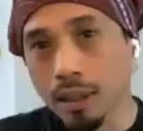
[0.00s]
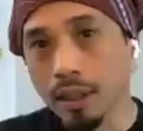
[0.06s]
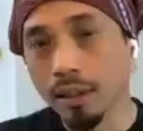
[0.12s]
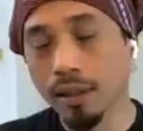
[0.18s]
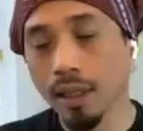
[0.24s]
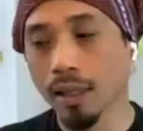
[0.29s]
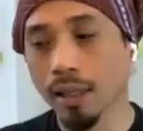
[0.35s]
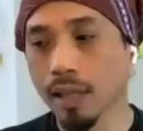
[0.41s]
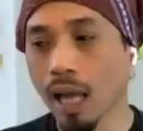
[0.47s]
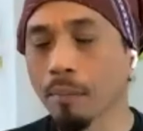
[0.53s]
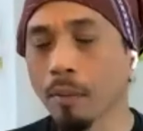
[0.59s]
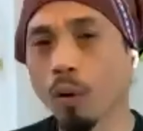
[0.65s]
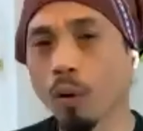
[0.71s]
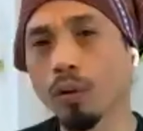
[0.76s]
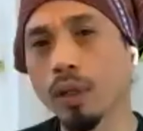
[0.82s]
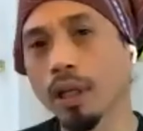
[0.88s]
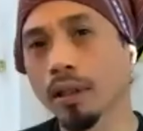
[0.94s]
She says,
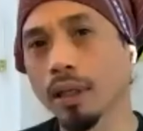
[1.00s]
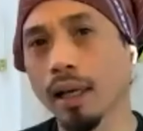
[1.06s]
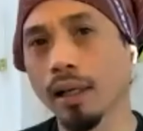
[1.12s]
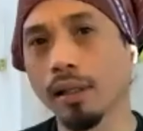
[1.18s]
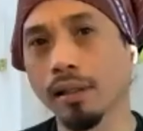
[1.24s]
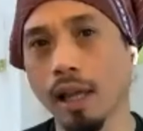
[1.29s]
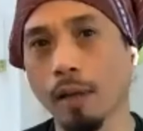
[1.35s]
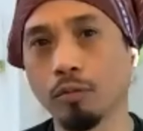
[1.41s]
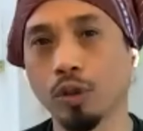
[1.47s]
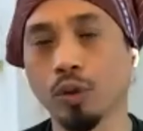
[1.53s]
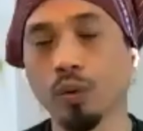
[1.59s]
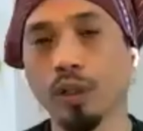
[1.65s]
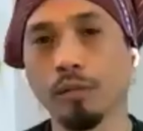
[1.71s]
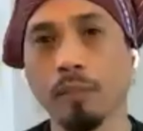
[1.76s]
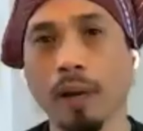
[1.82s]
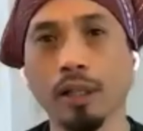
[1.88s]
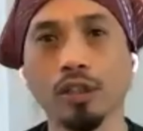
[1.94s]
I'm only going to accept
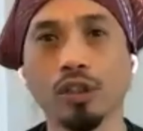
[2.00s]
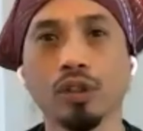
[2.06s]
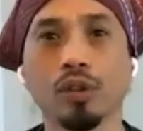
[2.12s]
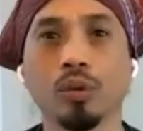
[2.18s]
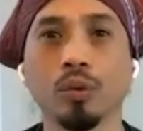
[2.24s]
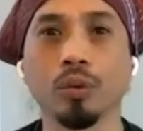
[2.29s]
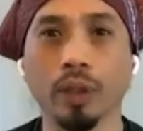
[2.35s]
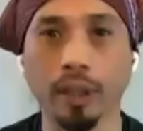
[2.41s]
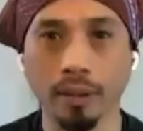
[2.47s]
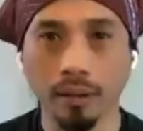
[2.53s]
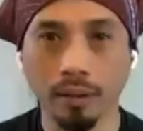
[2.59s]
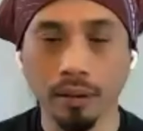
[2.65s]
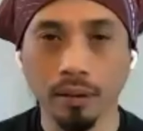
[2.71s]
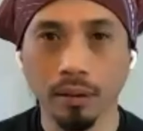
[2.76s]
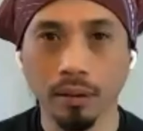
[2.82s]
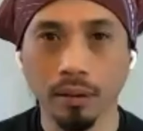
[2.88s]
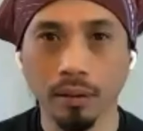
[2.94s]
you as my student
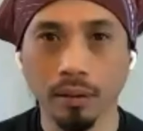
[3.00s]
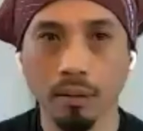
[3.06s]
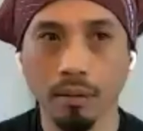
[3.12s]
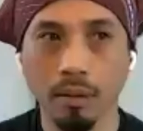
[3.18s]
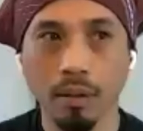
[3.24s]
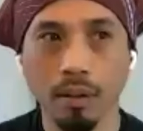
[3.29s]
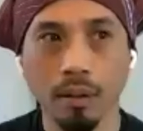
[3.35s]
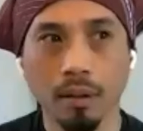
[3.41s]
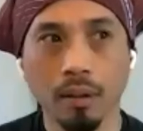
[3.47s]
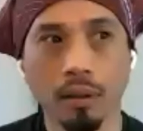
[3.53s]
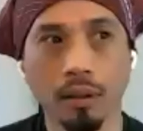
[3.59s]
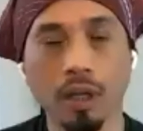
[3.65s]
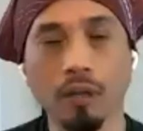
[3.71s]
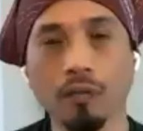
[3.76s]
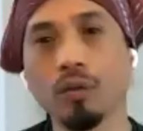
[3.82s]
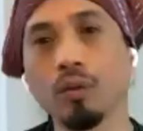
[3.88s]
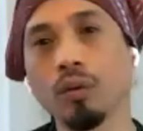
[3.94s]

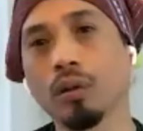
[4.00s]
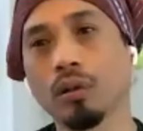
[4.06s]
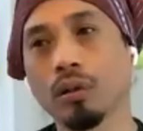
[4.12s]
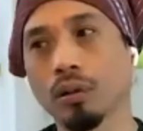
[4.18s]
if you